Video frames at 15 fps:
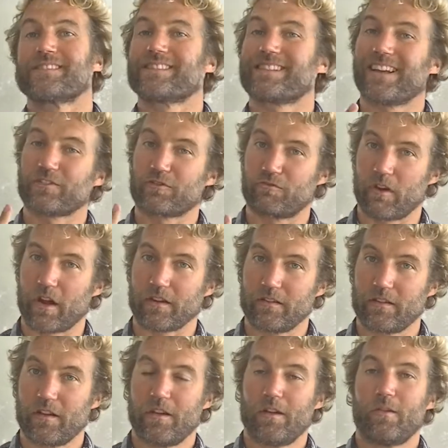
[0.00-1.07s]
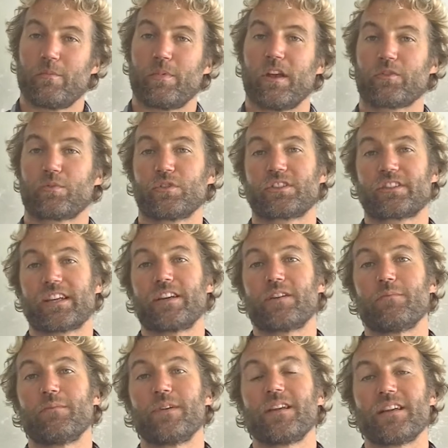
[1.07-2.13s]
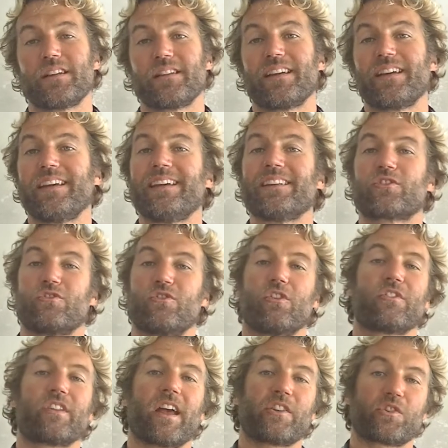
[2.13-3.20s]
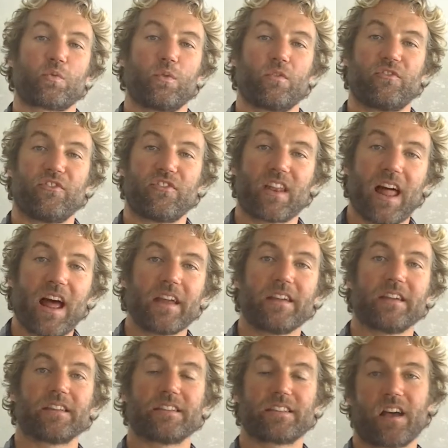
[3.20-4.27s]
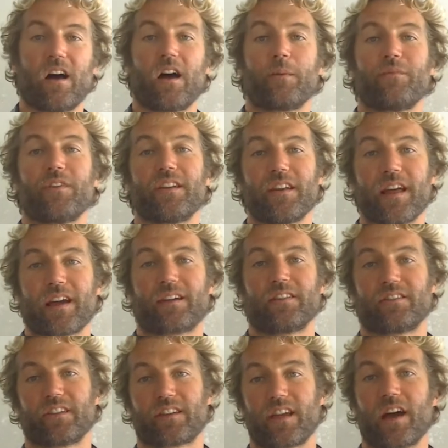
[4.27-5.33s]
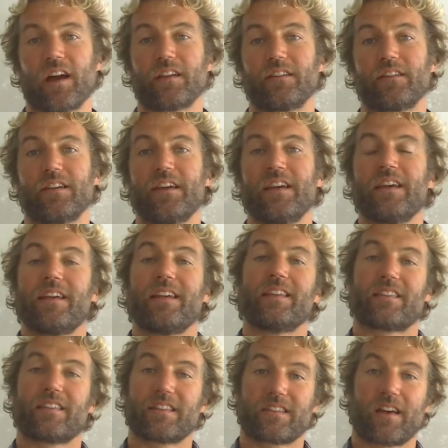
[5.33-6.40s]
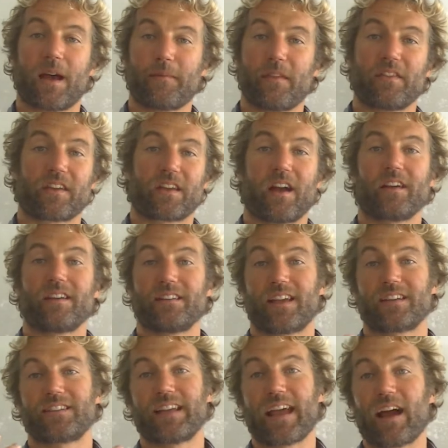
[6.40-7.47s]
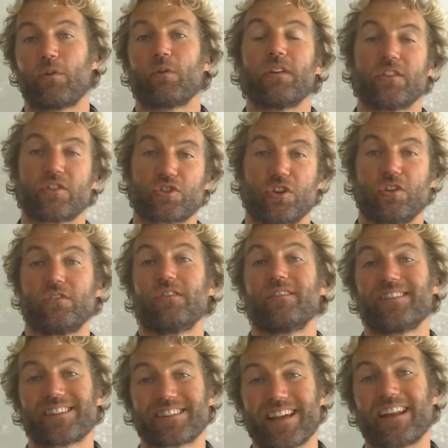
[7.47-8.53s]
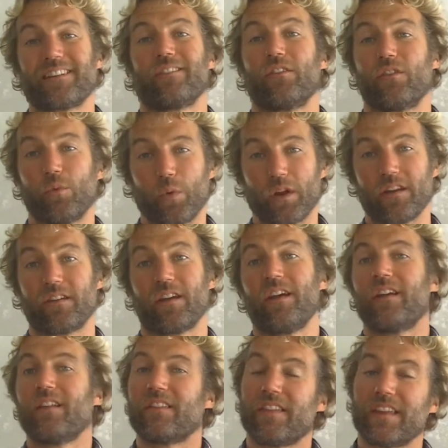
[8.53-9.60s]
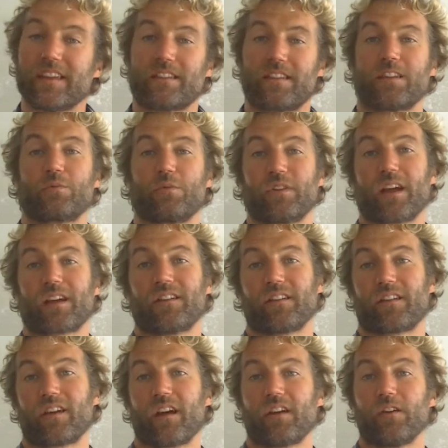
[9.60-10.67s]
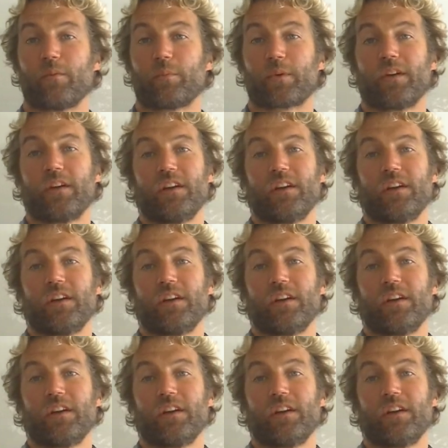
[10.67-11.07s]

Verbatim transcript: That's great. But as we'll see in a minute, it's not the actual flying time that knackers the kite, it's the time that the kite is actually out in the sun, the sand, the wind. These things will knacker the kite up.